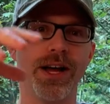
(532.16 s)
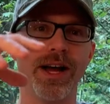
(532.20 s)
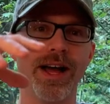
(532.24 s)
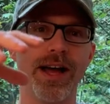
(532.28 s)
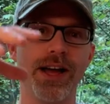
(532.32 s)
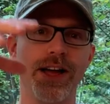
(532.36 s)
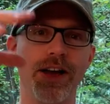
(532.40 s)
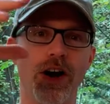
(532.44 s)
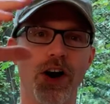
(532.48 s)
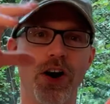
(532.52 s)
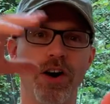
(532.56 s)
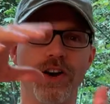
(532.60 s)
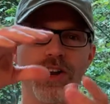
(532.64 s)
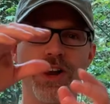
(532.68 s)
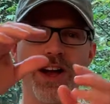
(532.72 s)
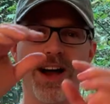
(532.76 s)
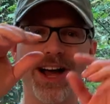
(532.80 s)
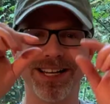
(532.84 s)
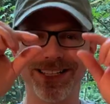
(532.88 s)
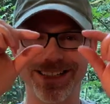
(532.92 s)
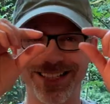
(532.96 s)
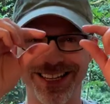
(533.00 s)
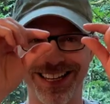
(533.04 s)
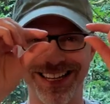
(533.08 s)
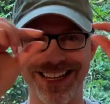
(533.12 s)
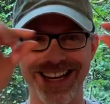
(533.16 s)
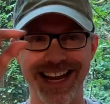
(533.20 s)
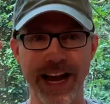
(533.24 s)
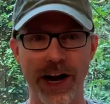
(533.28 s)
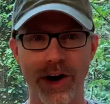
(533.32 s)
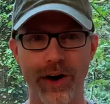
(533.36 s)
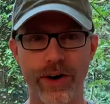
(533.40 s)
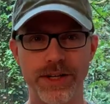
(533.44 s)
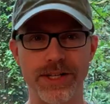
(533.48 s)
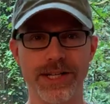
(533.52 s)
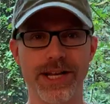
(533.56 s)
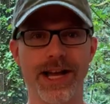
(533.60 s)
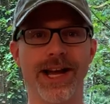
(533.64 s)
are not an
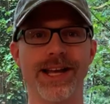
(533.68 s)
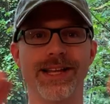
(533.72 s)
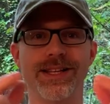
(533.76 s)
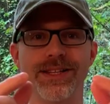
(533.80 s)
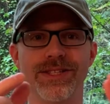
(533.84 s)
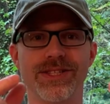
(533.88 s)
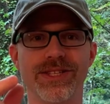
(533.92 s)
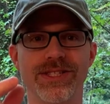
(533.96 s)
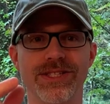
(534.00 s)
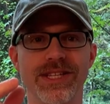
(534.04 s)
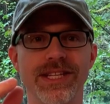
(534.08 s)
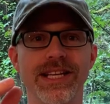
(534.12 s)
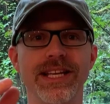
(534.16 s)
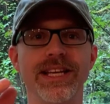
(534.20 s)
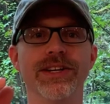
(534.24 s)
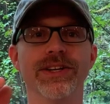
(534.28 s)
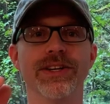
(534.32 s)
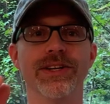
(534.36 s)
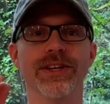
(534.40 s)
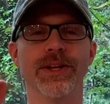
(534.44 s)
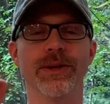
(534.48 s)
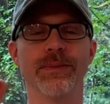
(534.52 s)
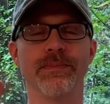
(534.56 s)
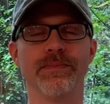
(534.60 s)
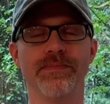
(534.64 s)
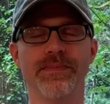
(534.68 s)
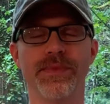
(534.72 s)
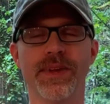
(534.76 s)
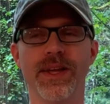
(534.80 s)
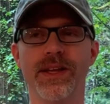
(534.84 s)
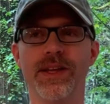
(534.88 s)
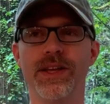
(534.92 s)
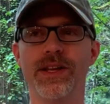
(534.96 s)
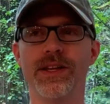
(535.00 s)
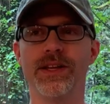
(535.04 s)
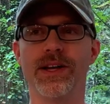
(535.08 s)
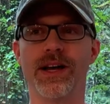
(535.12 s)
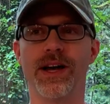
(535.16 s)
airtight seal,
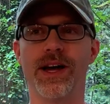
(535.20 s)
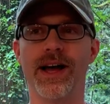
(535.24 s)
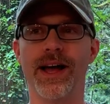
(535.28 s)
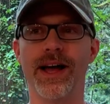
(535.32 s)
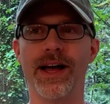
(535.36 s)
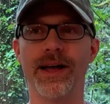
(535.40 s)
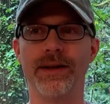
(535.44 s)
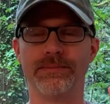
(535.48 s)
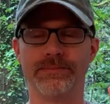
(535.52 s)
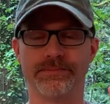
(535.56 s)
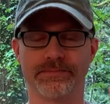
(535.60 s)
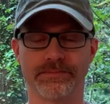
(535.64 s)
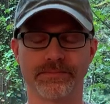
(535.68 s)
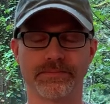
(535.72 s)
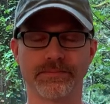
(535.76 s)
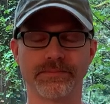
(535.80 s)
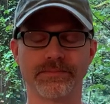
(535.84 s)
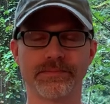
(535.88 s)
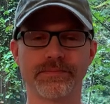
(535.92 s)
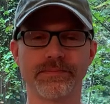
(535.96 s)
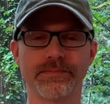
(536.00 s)
I